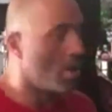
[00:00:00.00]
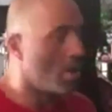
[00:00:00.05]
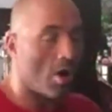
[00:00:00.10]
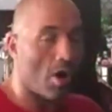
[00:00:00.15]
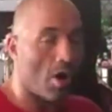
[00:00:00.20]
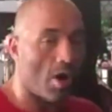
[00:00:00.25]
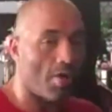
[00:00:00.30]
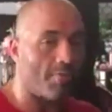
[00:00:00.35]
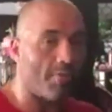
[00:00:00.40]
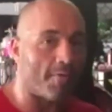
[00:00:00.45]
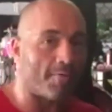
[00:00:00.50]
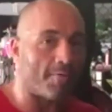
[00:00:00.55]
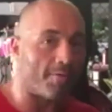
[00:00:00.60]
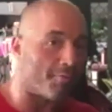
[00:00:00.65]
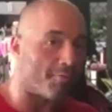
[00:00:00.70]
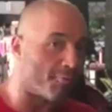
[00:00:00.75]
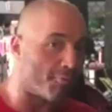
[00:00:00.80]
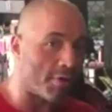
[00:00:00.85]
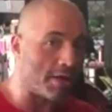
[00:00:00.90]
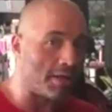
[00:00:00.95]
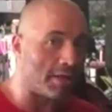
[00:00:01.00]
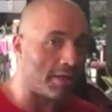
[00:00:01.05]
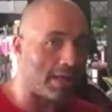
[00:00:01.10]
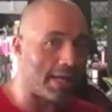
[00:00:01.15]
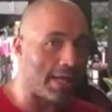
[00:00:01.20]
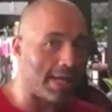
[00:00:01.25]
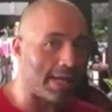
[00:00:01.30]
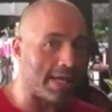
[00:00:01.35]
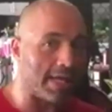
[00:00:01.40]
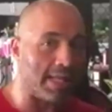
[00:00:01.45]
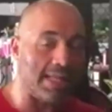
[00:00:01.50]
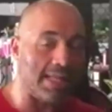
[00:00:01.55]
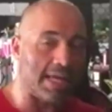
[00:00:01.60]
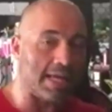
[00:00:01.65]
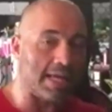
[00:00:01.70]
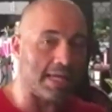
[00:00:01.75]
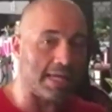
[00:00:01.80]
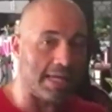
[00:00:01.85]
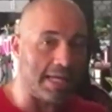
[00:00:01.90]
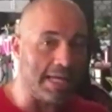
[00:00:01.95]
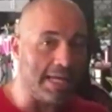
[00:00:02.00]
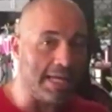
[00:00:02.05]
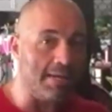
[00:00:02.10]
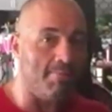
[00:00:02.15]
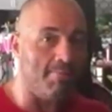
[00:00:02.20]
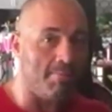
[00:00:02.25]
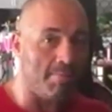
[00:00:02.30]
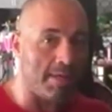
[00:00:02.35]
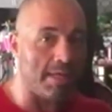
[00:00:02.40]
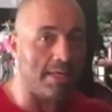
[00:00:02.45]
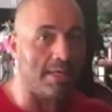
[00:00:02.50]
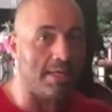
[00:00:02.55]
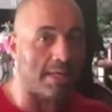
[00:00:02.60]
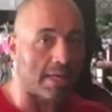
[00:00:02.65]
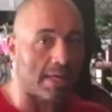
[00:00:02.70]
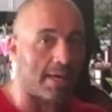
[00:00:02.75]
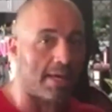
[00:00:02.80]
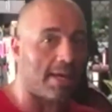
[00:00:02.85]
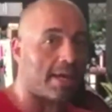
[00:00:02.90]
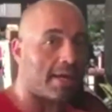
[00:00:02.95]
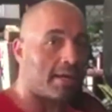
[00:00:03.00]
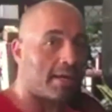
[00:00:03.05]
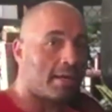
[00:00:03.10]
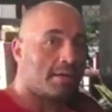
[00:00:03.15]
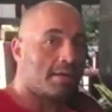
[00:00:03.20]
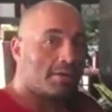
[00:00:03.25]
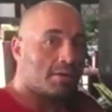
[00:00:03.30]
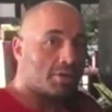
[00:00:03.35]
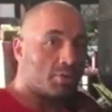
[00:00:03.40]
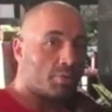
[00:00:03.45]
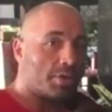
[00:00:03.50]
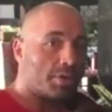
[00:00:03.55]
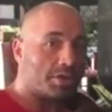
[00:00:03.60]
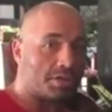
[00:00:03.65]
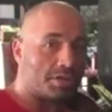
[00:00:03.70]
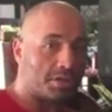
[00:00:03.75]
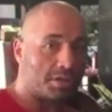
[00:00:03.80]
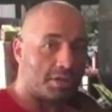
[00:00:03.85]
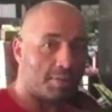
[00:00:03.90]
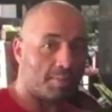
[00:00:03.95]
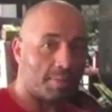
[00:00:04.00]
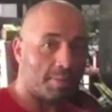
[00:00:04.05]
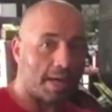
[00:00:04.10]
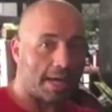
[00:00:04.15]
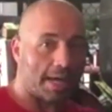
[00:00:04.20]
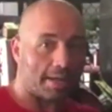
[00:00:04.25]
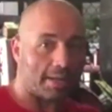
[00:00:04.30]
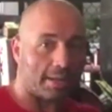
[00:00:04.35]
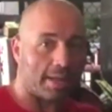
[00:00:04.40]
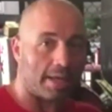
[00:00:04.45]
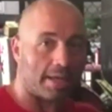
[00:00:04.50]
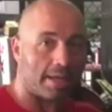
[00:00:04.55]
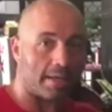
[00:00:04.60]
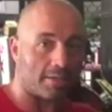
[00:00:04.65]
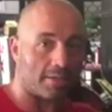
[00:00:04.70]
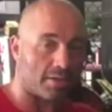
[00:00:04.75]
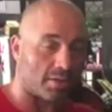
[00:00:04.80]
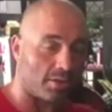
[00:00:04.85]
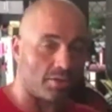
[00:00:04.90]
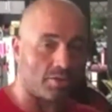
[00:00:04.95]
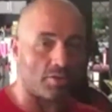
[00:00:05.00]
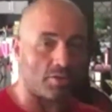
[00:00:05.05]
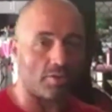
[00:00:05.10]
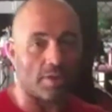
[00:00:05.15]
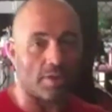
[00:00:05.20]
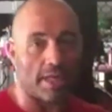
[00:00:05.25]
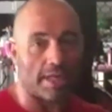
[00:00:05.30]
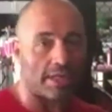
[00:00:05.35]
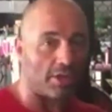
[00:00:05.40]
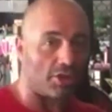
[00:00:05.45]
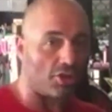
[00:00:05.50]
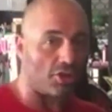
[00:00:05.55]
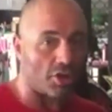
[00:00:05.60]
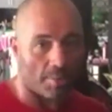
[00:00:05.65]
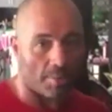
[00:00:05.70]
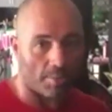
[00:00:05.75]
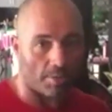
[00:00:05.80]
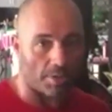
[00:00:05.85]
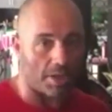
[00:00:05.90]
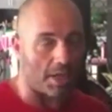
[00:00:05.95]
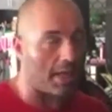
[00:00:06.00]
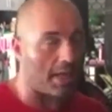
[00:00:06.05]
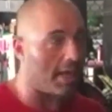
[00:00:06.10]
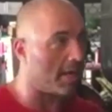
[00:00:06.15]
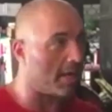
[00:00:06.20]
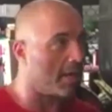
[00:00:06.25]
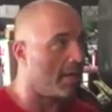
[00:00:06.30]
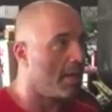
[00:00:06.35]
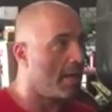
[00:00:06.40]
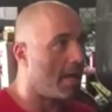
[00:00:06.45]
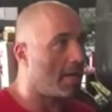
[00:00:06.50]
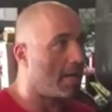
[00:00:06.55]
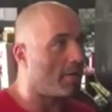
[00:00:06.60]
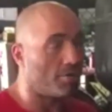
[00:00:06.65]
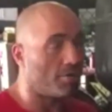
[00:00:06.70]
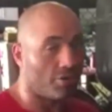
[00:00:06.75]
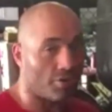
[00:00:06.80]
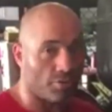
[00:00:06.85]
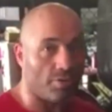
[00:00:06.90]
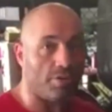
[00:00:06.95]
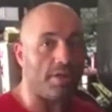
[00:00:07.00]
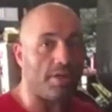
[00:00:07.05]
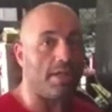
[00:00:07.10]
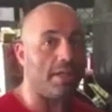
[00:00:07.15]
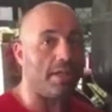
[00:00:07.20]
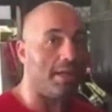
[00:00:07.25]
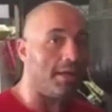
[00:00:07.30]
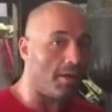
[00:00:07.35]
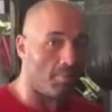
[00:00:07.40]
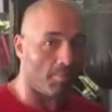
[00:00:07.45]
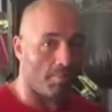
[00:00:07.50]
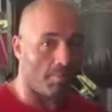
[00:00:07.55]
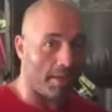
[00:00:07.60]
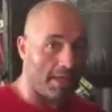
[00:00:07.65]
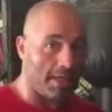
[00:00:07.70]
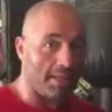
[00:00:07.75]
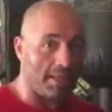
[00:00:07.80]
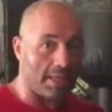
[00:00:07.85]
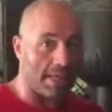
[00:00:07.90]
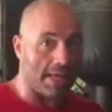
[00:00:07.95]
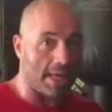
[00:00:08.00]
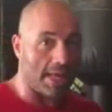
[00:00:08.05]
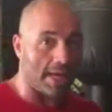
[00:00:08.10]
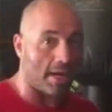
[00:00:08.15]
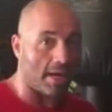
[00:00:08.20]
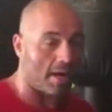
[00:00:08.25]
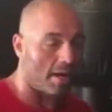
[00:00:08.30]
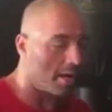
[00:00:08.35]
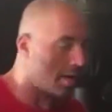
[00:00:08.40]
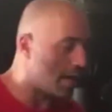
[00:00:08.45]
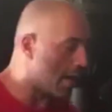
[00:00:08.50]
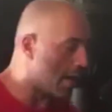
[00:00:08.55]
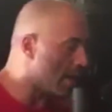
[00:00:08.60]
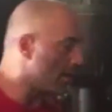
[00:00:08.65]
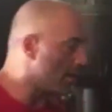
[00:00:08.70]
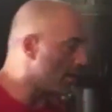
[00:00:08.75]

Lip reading: off of the front leg and then in mid-kick switch to the back leg. So you're doing like a double kick, and you're doing it in the air. And